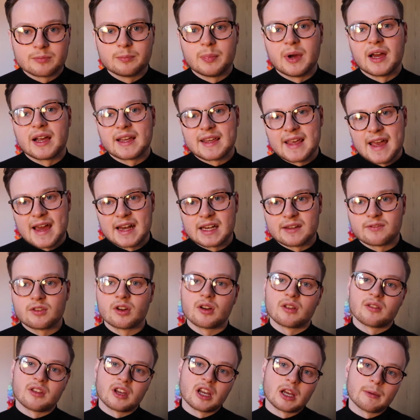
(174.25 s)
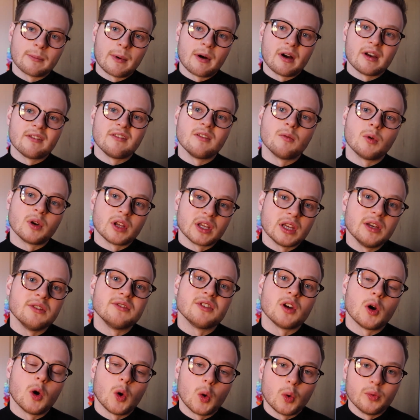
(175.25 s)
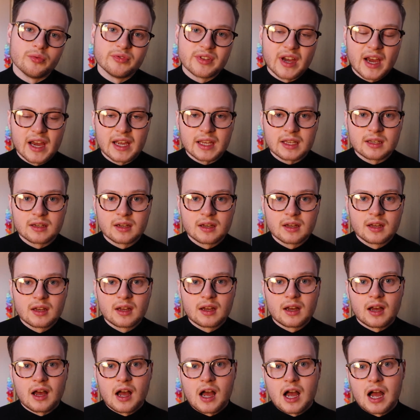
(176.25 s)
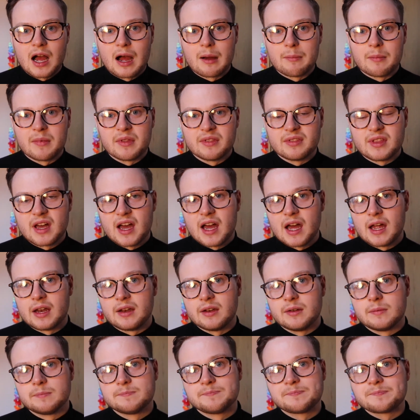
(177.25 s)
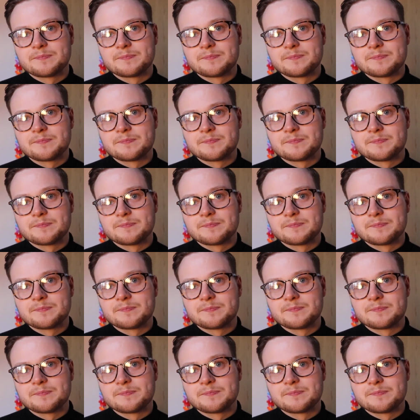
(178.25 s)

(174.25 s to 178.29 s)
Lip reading: but again, you've got to think about if you want to use it all day, then